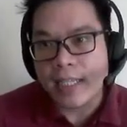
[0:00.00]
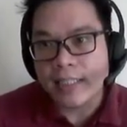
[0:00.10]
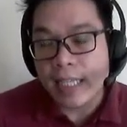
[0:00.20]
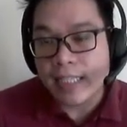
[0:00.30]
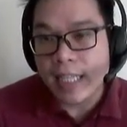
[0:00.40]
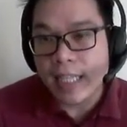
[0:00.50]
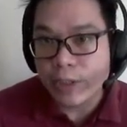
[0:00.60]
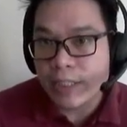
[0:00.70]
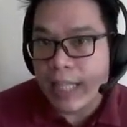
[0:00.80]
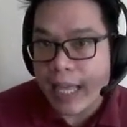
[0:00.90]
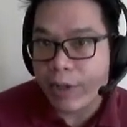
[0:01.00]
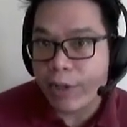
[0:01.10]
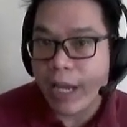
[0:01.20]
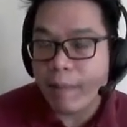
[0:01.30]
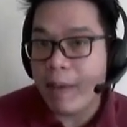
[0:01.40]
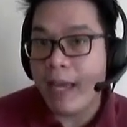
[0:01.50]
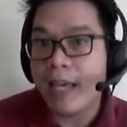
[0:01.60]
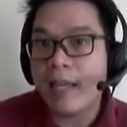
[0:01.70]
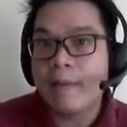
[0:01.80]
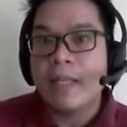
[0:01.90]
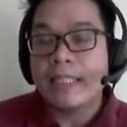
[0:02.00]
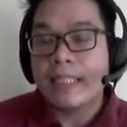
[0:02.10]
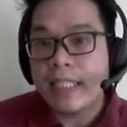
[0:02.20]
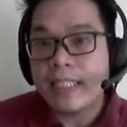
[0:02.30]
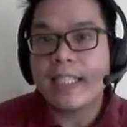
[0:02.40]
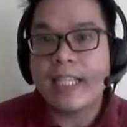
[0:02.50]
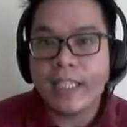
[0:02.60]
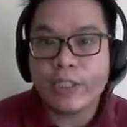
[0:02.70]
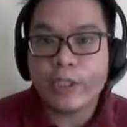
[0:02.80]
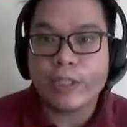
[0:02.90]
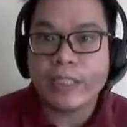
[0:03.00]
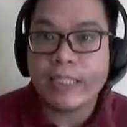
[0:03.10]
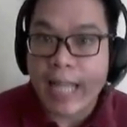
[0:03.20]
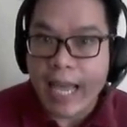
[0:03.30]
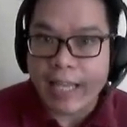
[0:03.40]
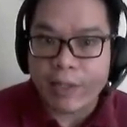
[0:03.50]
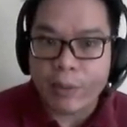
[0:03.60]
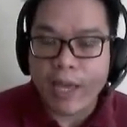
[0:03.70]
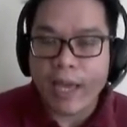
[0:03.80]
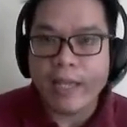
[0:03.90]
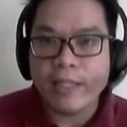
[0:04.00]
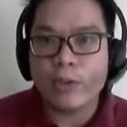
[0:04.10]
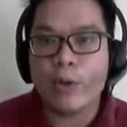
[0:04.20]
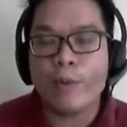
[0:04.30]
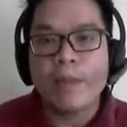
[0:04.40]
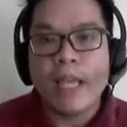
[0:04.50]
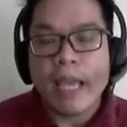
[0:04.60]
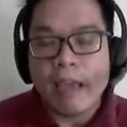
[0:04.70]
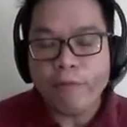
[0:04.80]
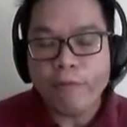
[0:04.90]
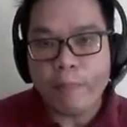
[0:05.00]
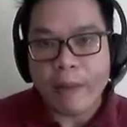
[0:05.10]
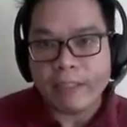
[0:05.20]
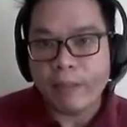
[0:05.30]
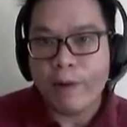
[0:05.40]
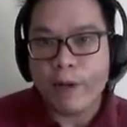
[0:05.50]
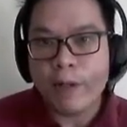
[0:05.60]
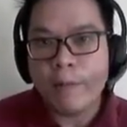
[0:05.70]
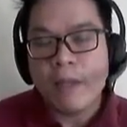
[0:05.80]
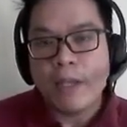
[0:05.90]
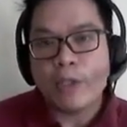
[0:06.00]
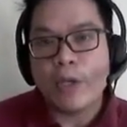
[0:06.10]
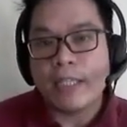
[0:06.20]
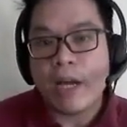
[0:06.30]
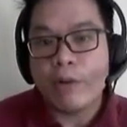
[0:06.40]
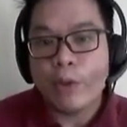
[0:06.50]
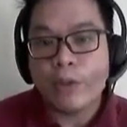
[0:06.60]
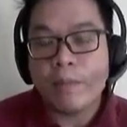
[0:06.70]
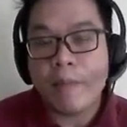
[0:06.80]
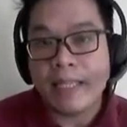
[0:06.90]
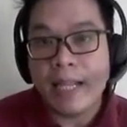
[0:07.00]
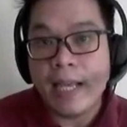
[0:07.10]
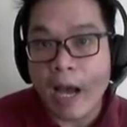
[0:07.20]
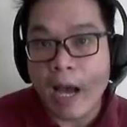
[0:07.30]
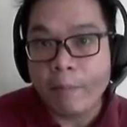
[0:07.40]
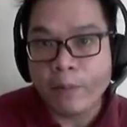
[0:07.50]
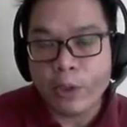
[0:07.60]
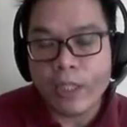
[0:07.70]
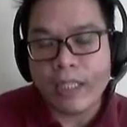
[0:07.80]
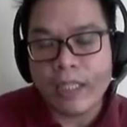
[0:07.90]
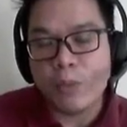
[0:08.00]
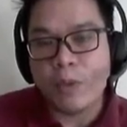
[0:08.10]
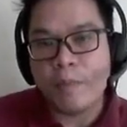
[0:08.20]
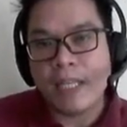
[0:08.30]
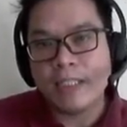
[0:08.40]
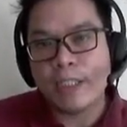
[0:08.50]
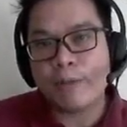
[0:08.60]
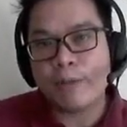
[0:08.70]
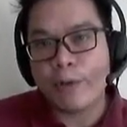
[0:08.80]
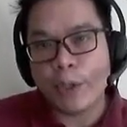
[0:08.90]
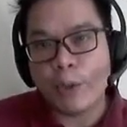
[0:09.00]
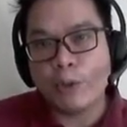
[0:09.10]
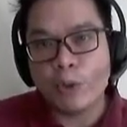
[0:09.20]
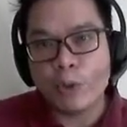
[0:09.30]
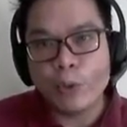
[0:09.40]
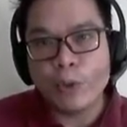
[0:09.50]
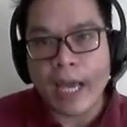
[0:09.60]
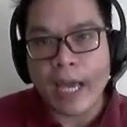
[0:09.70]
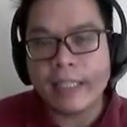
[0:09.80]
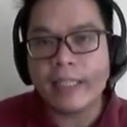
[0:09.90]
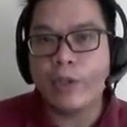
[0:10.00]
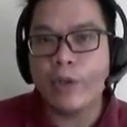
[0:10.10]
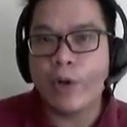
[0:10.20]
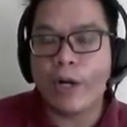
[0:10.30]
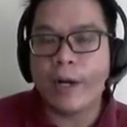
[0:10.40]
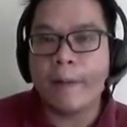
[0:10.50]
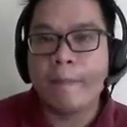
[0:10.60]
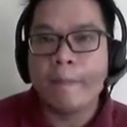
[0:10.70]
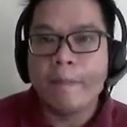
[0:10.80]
citation style or APA 6th edition style. Okay, so if possible, you can download Mendeley app so that it will be easier for you to write your